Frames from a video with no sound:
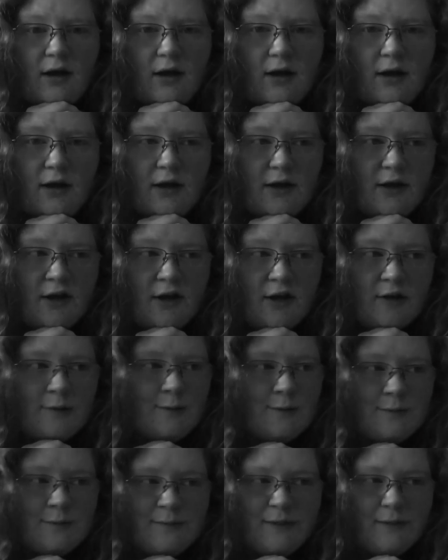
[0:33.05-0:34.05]
you know,
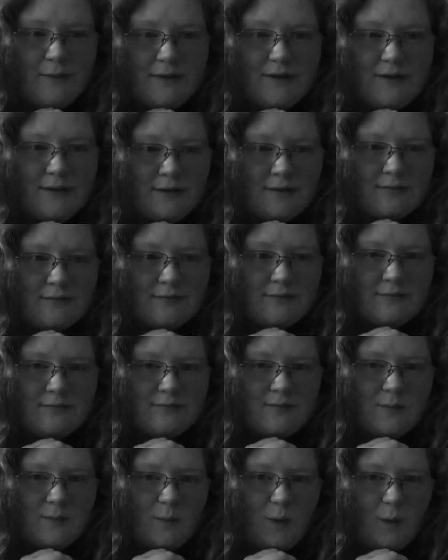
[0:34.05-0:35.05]
maybe
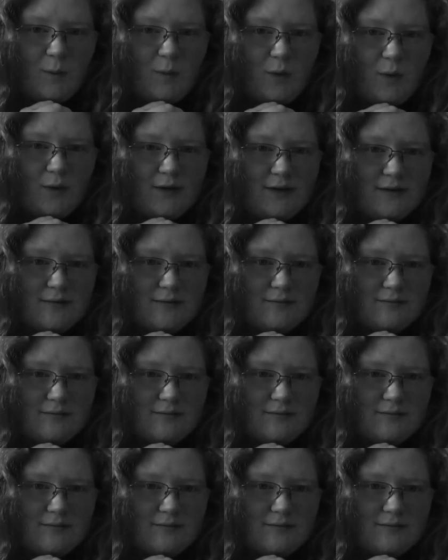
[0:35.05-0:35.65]
upload it,